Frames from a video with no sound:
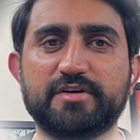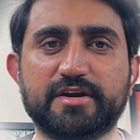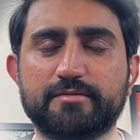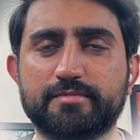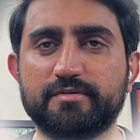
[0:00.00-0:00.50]

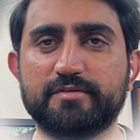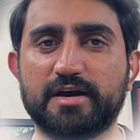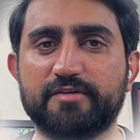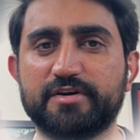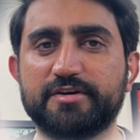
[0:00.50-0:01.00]

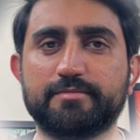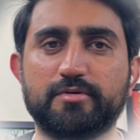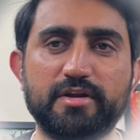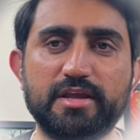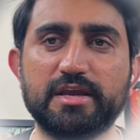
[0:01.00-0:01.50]
funder
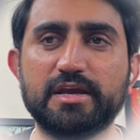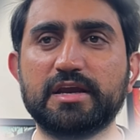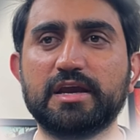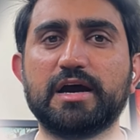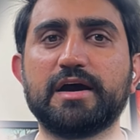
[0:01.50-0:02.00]
body
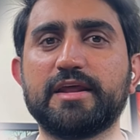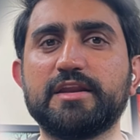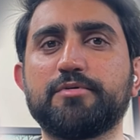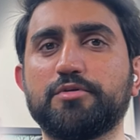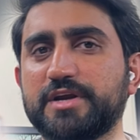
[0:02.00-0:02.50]
or
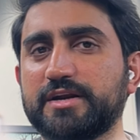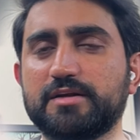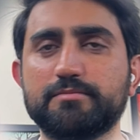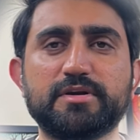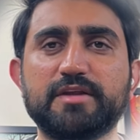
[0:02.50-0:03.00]
any
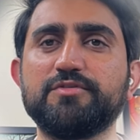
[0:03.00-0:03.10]
project number.